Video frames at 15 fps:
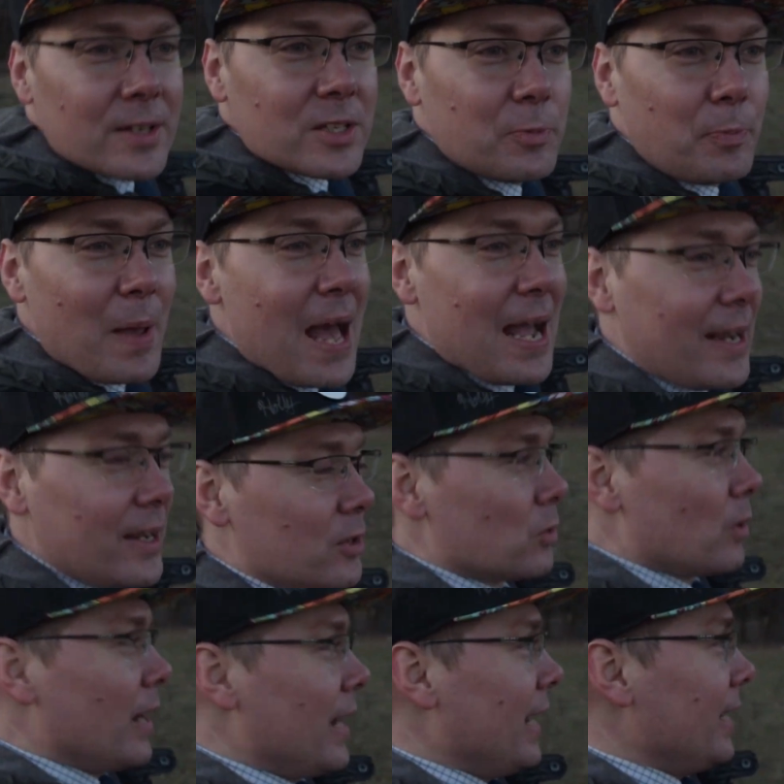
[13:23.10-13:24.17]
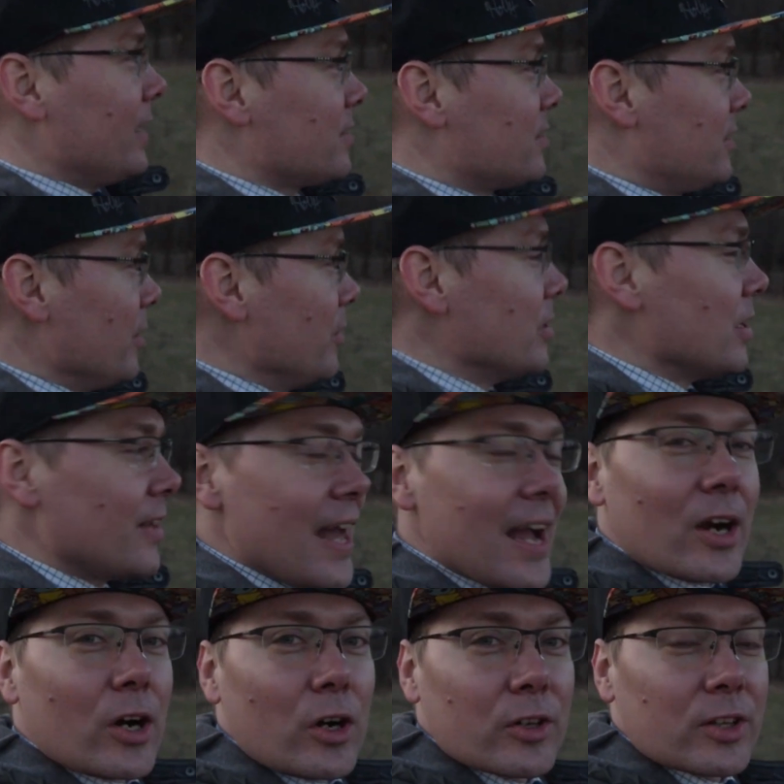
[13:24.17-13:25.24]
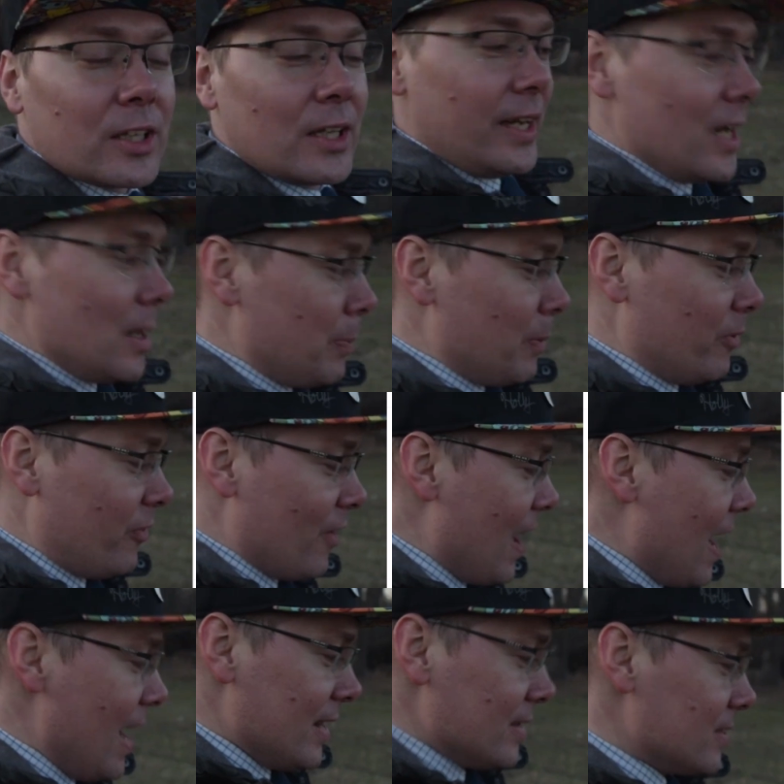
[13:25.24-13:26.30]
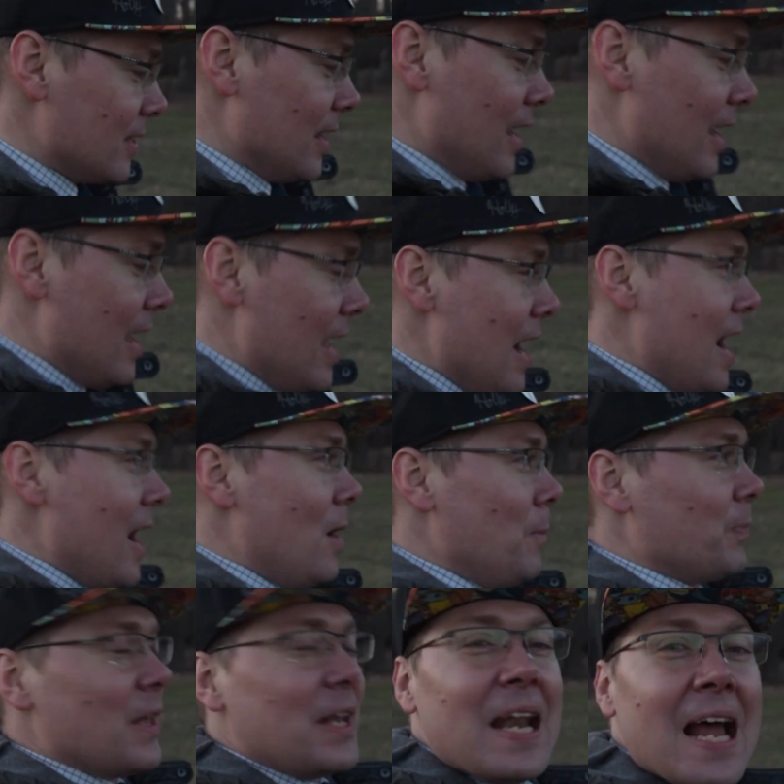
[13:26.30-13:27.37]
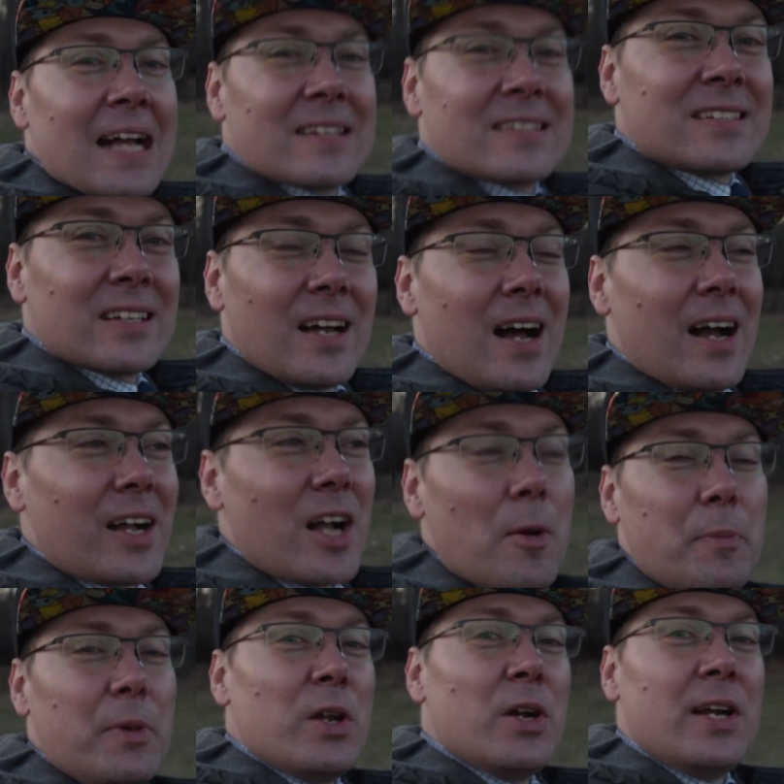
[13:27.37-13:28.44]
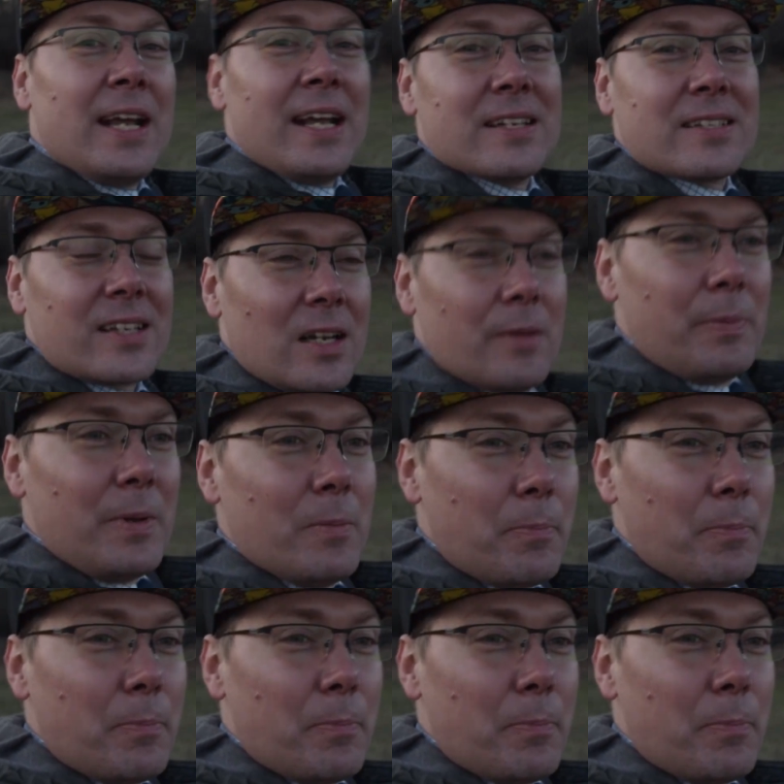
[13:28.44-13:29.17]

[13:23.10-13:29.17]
is back in raids due to that Earth cleanup event. The next community day is going to be